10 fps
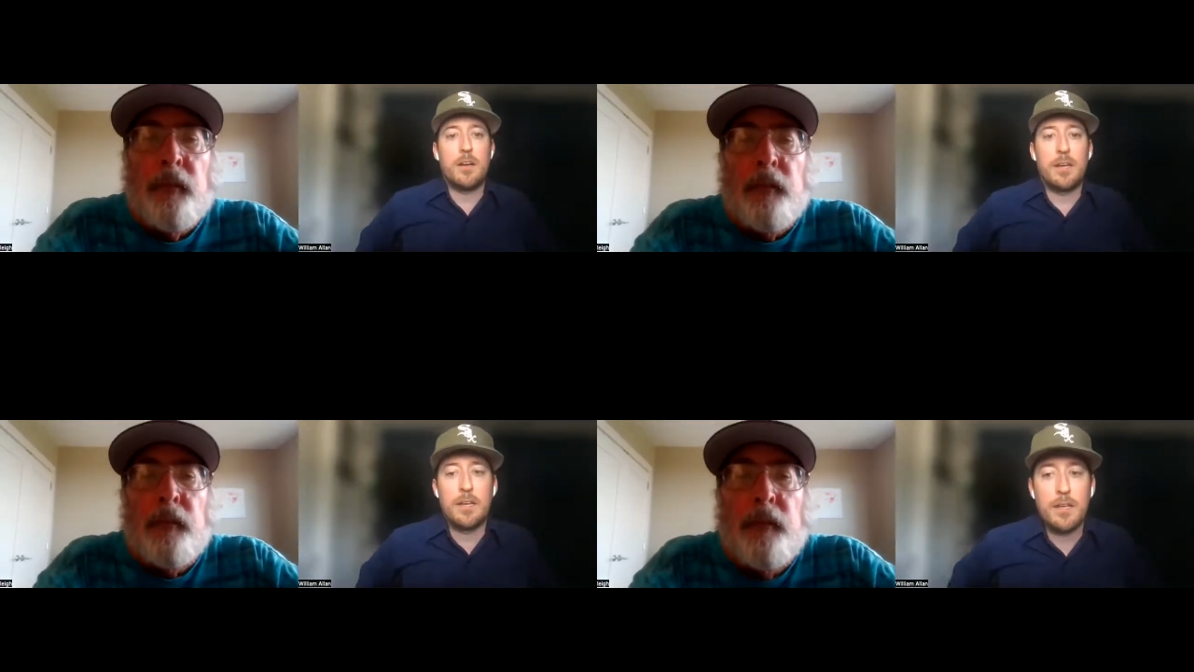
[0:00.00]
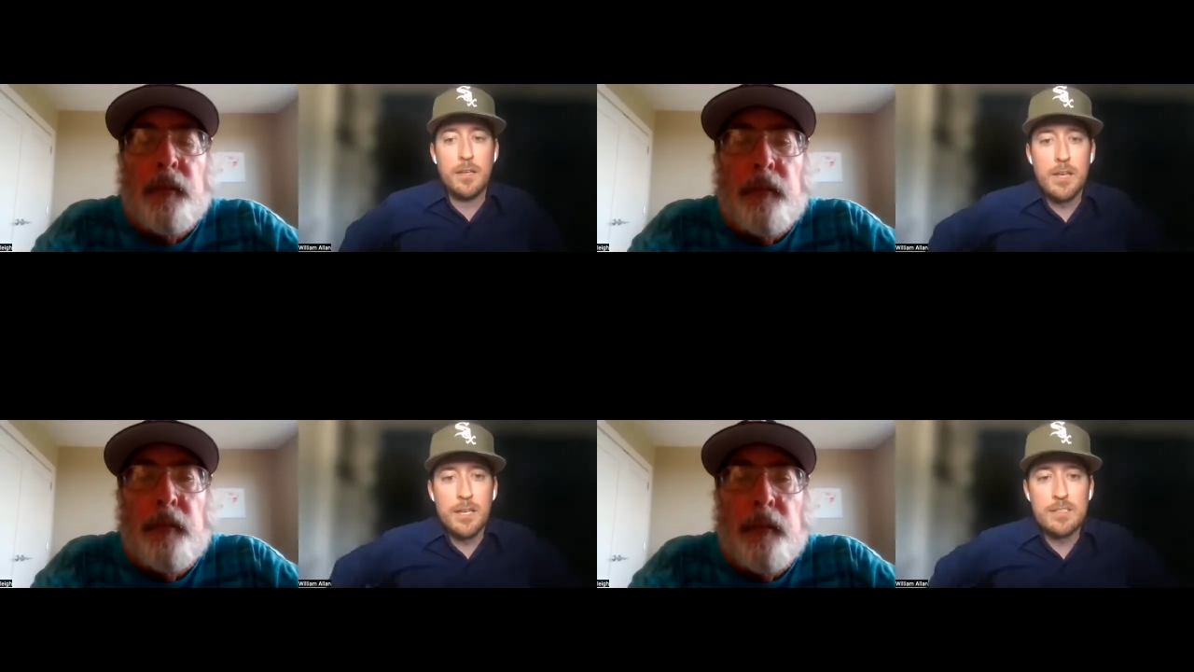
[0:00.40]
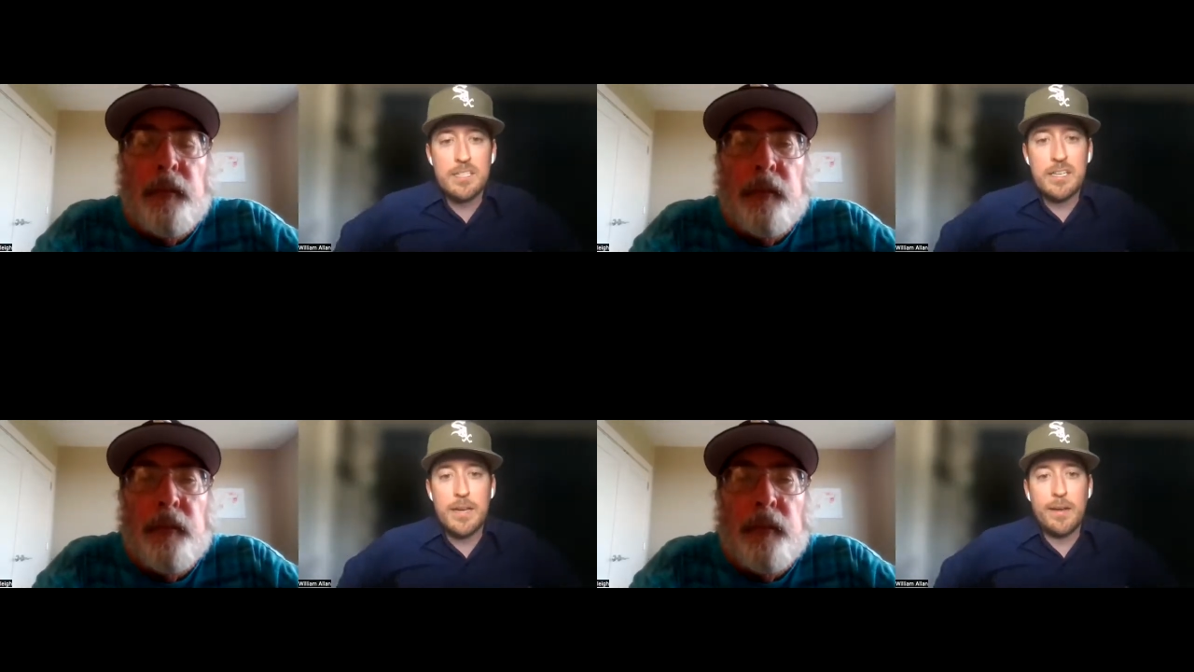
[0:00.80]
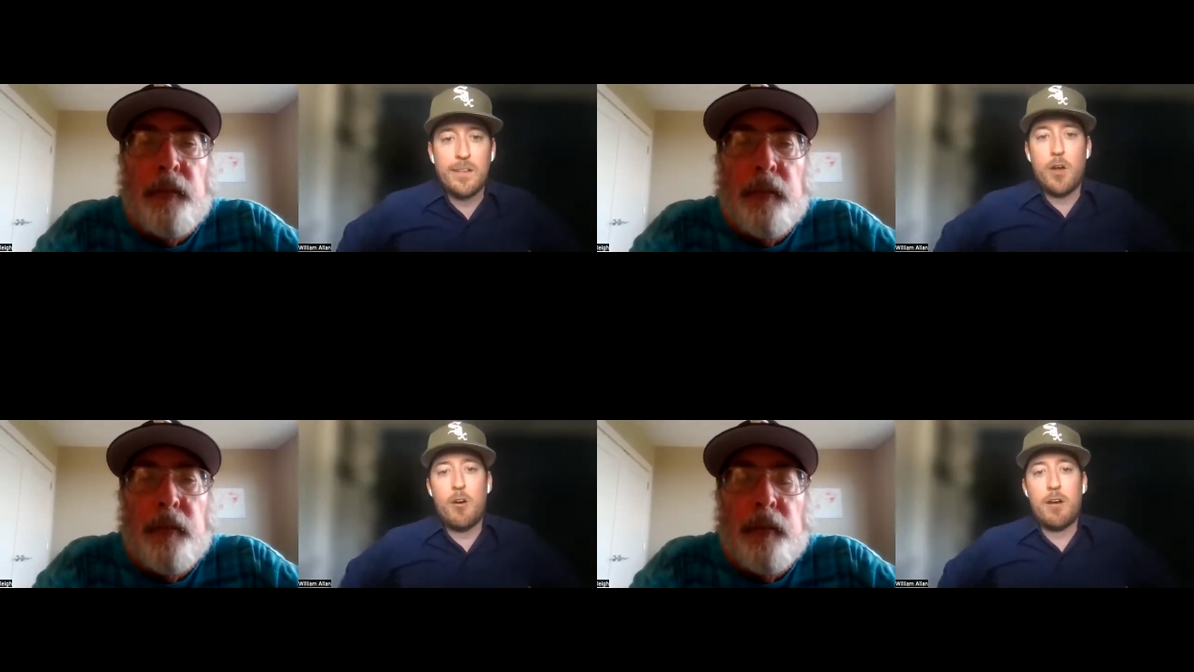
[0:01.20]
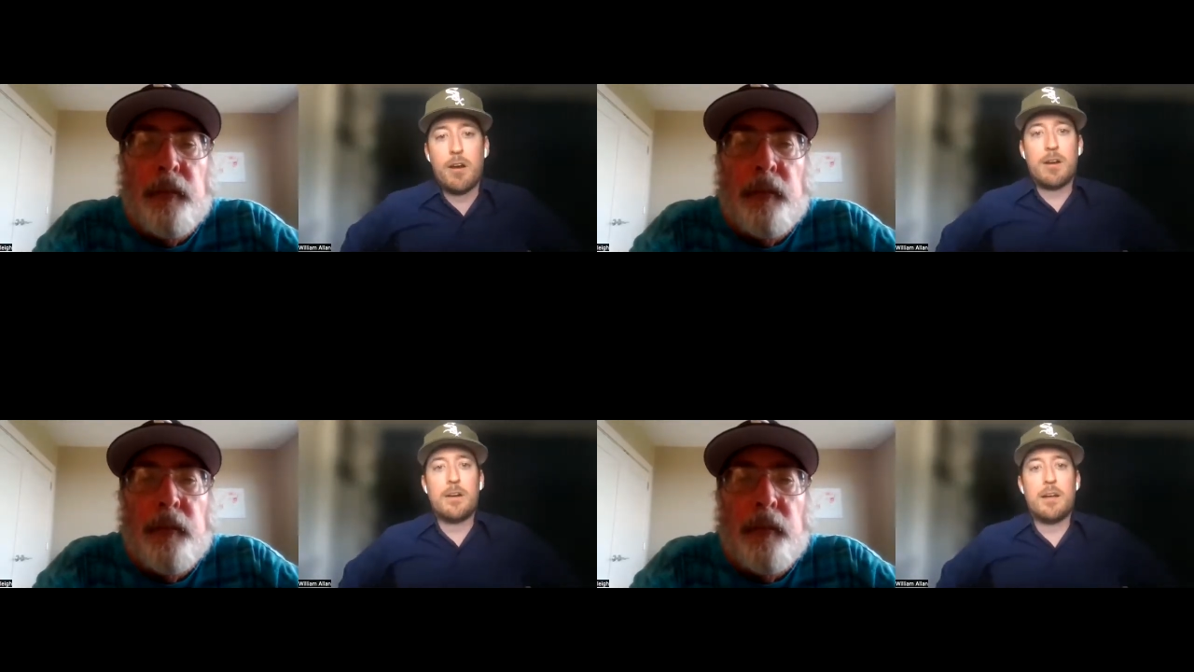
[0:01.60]
Speaker 1: on T L
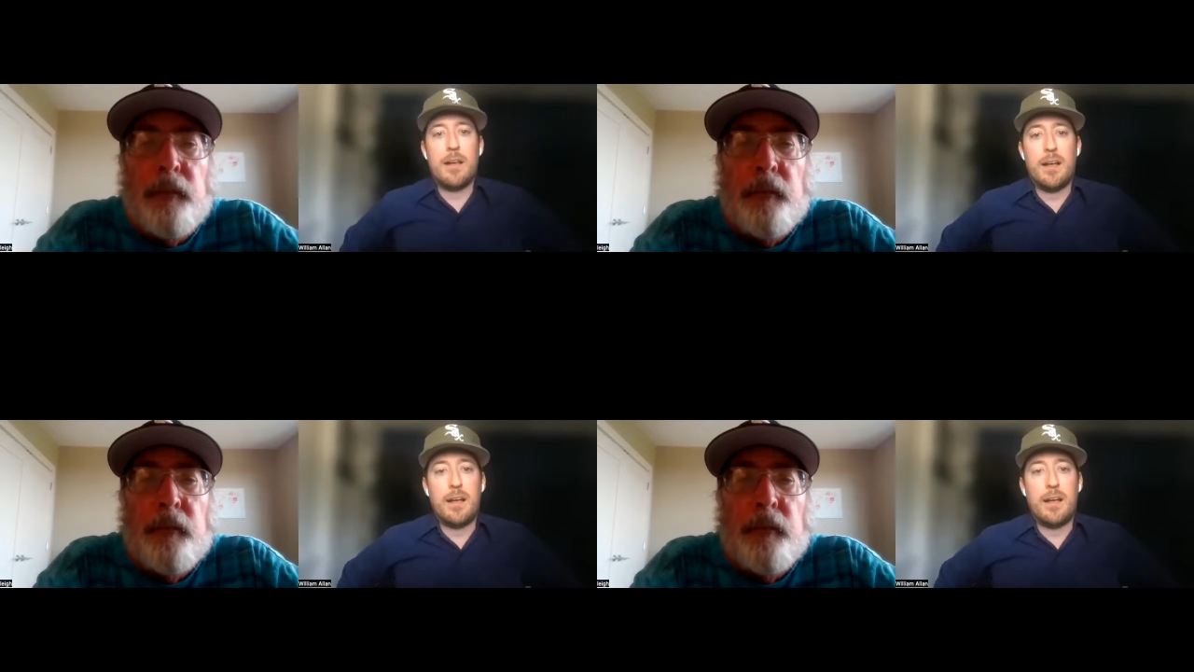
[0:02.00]
R.